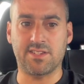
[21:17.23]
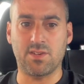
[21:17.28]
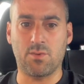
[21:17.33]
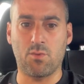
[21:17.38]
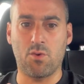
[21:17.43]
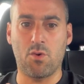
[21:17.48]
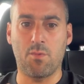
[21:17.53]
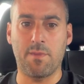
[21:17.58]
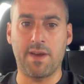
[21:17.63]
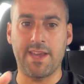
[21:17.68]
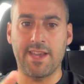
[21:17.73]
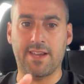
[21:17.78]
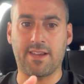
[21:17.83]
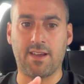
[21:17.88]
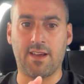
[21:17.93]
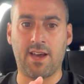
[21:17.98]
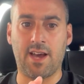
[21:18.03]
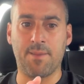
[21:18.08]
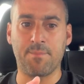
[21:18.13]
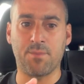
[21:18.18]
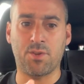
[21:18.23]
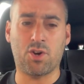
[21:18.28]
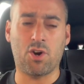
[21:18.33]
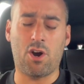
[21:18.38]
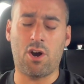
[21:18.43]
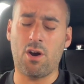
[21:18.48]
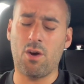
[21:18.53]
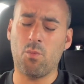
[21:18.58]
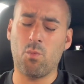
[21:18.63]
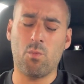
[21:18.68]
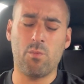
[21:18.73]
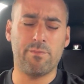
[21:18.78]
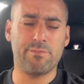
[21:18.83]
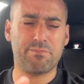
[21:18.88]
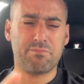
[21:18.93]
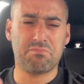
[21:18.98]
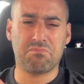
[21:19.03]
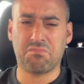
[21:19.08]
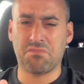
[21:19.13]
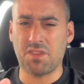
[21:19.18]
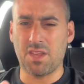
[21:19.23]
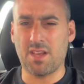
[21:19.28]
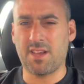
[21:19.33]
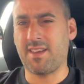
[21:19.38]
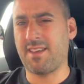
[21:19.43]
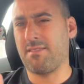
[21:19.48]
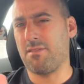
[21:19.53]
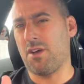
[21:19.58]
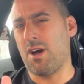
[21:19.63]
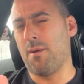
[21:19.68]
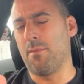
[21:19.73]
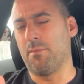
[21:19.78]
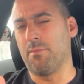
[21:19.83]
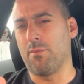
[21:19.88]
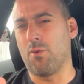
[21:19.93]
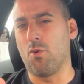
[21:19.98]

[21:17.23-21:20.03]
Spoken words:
that will make the car, I'm